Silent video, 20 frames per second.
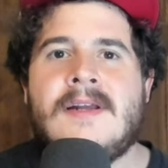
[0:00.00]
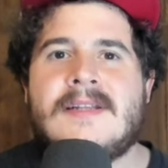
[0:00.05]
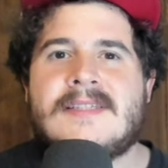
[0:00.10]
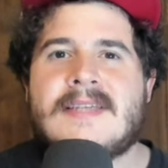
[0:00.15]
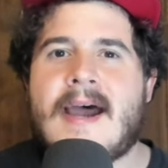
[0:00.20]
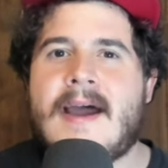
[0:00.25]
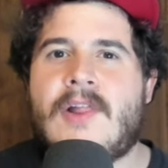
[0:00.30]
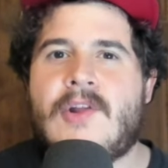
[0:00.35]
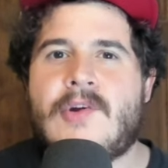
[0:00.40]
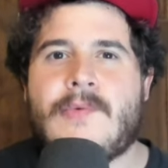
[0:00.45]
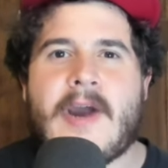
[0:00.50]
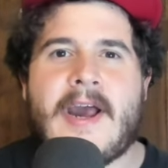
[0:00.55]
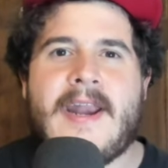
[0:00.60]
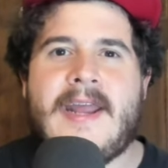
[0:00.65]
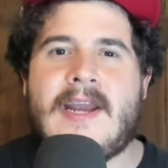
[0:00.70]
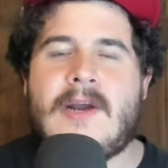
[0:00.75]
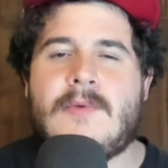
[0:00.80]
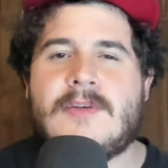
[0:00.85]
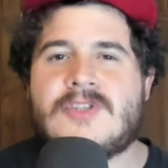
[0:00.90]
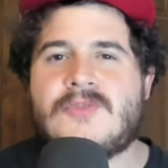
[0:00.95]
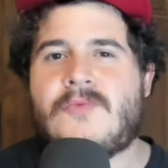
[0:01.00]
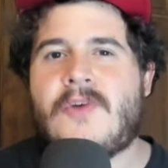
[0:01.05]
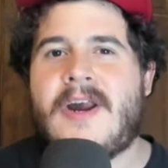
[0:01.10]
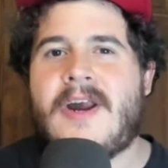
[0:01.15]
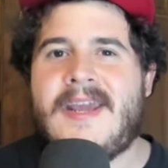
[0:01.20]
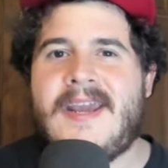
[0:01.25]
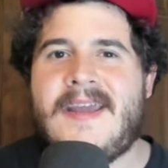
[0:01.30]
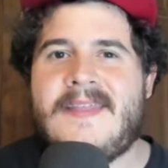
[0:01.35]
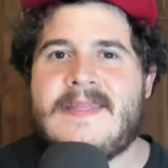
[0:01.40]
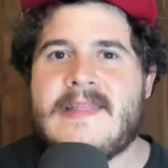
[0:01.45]
Tyler Reddick was
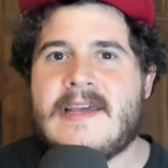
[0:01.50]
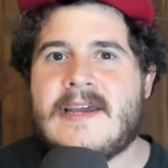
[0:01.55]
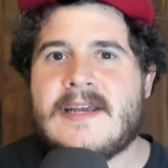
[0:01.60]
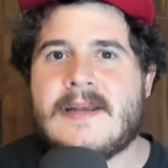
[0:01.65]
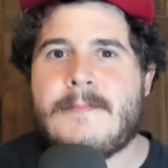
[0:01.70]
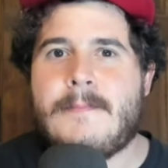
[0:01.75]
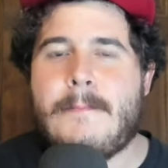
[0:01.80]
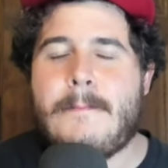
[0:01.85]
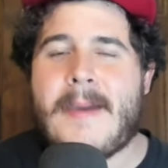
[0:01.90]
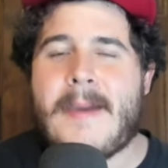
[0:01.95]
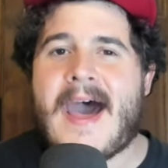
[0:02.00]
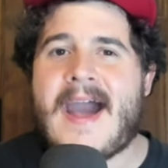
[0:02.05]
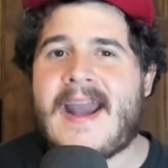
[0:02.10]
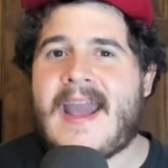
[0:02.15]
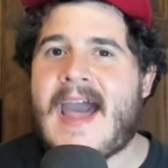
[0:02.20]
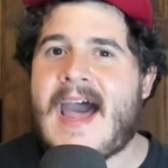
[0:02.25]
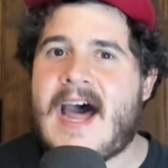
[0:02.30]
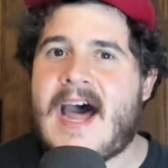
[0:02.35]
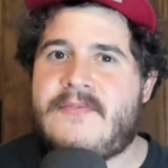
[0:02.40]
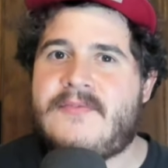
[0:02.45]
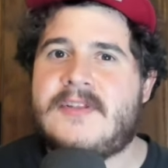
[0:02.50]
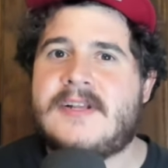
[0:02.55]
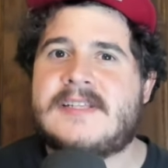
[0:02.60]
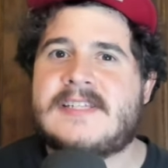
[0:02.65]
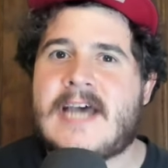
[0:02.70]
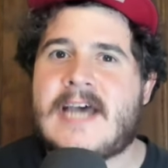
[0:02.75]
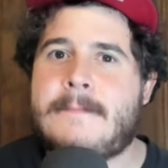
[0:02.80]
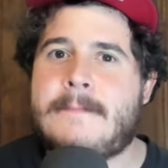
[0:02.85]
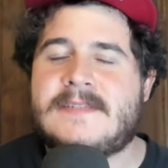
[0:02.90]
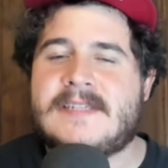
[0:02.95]
running in the back half of the
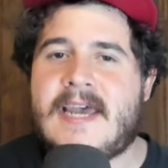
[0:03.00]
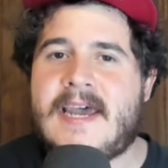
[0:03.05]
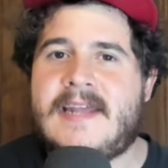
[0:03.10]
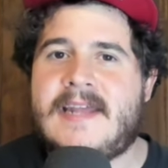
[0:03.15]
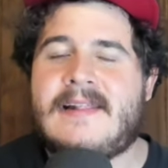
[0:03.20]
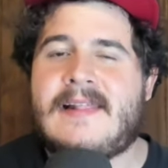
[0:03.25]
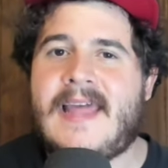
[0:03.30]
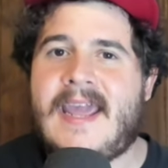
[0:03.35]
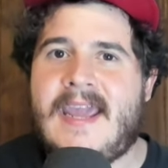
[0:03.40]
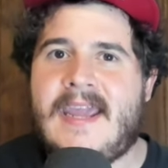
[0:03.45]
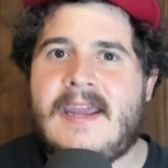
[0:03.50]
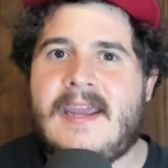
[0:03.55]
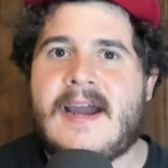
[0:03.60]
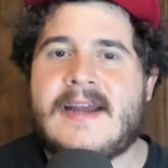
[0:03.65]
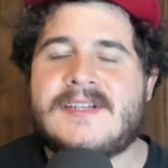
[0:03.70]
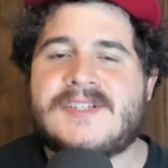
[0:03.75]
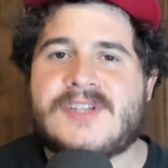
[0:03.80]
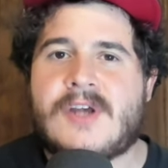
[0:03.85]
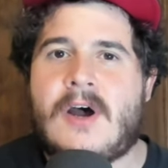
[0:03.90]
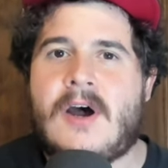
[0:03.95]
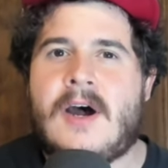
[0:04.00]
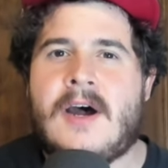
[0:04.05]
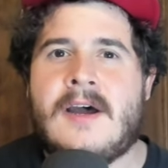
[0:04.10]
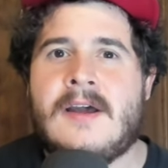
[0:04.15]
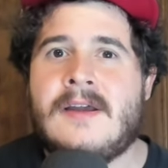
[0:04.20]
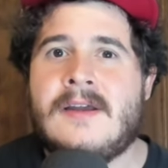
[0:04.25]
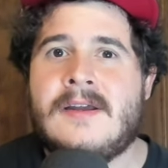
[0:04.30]
top 10 late, I saw.